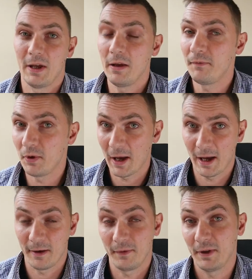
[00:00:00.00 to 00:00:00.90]
If you
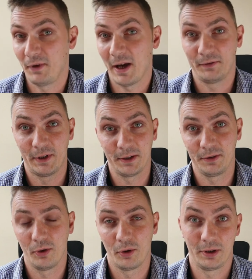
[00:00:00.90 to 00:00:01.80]
have
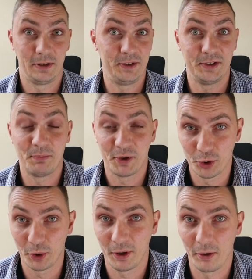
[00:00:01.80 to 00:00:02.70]
done at least the
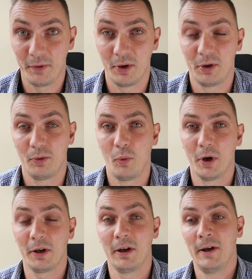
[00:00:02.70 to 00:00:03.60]
majority of your
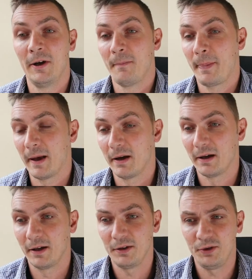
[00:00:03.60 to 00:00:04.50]
work,
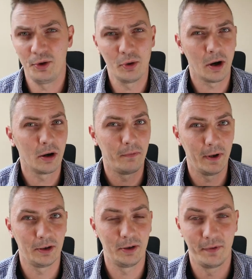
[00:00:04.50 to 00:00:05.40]
you are
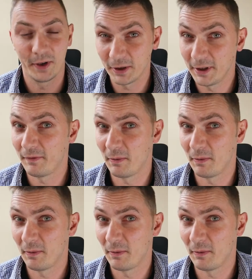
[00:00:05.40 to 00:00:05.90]
fairly